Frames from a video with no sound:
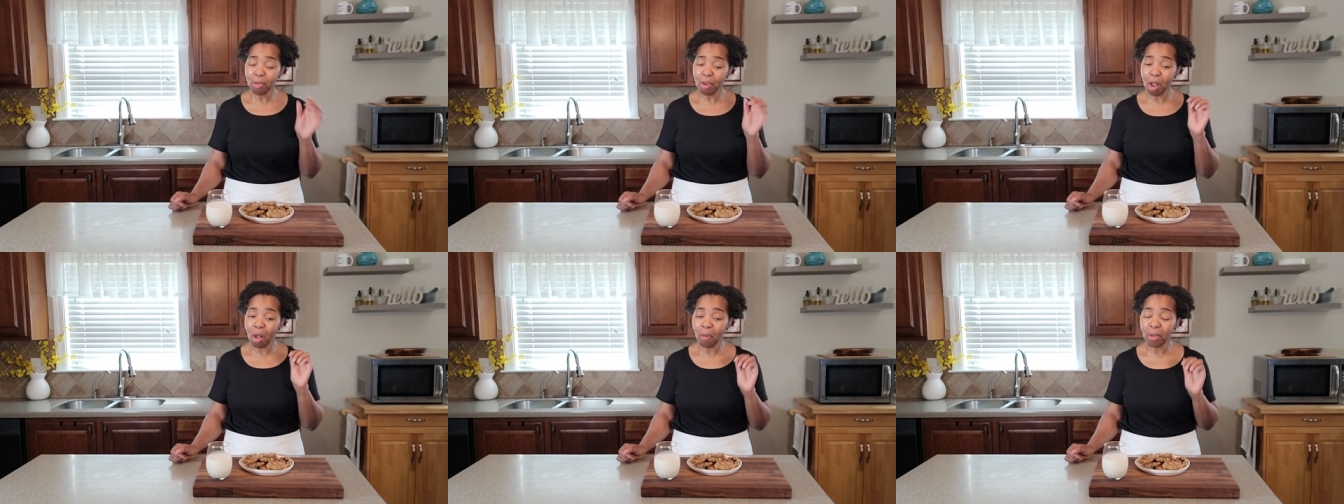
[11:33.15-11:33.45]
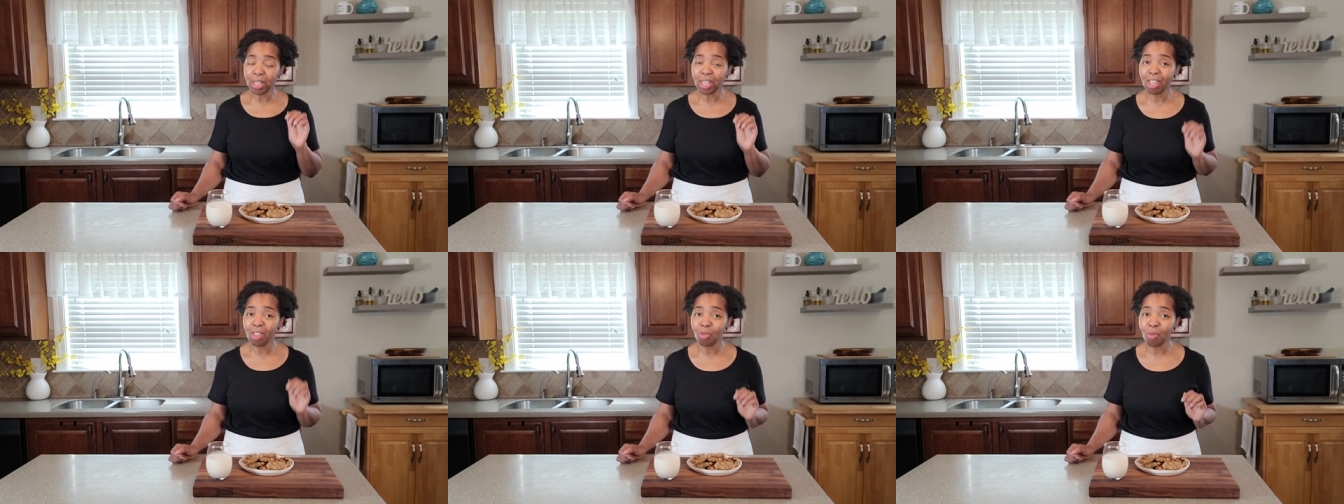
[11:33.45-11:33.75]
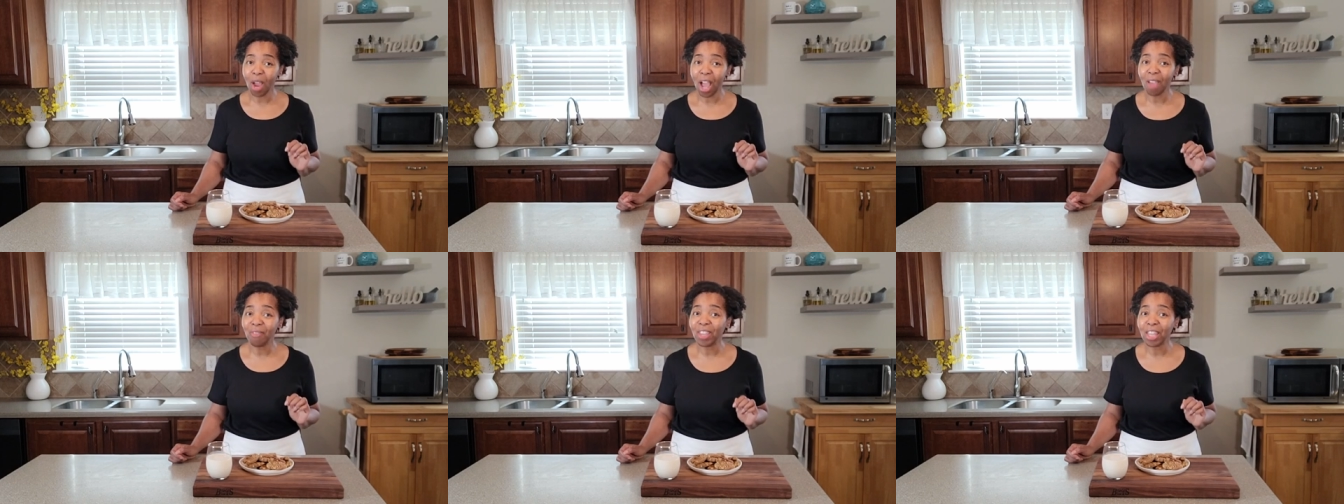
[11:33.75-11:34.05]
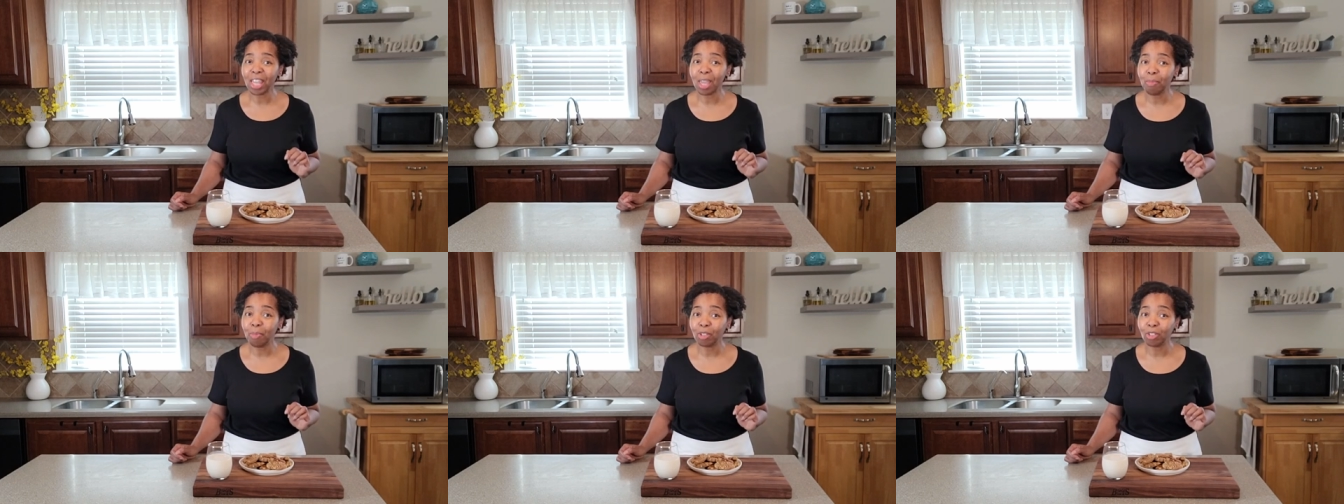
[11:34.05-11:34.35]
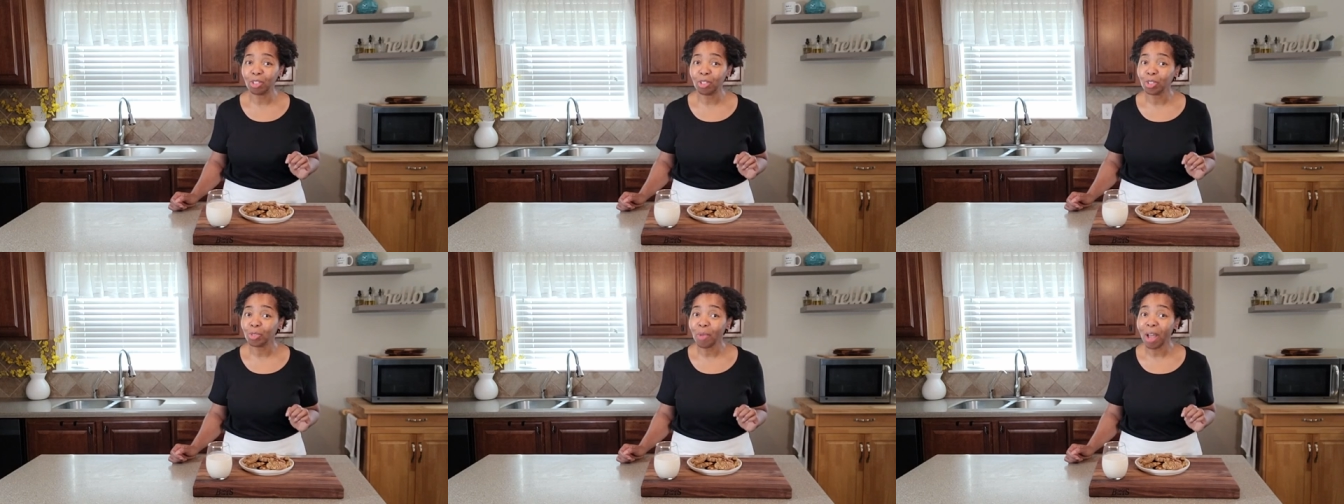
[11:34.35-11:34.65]
growing, keep thriving, keep
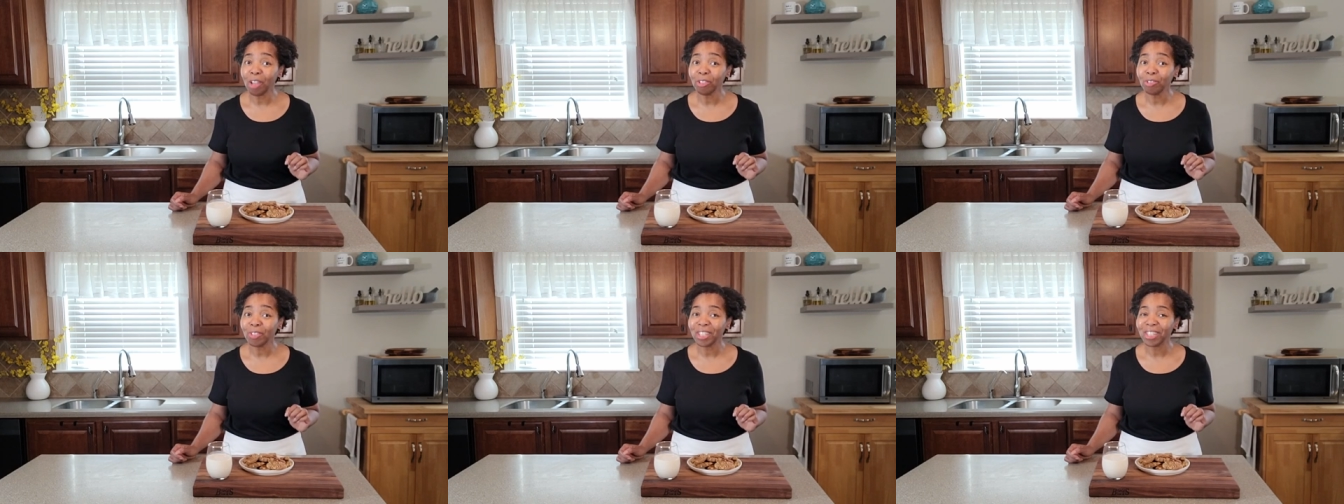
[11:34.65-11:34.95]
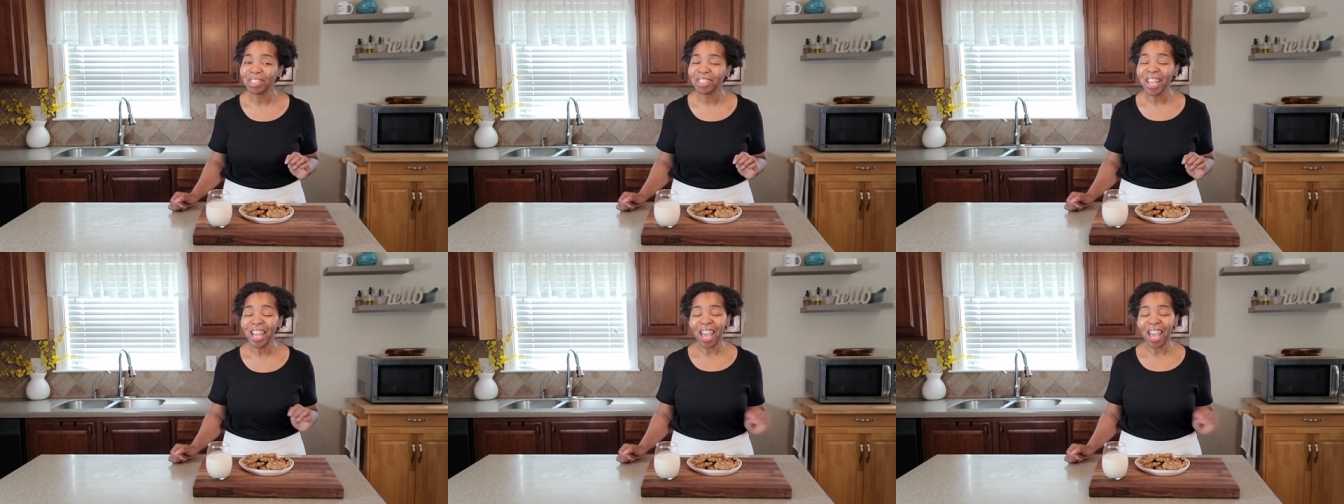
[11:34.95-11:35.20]
pushing those boundaries,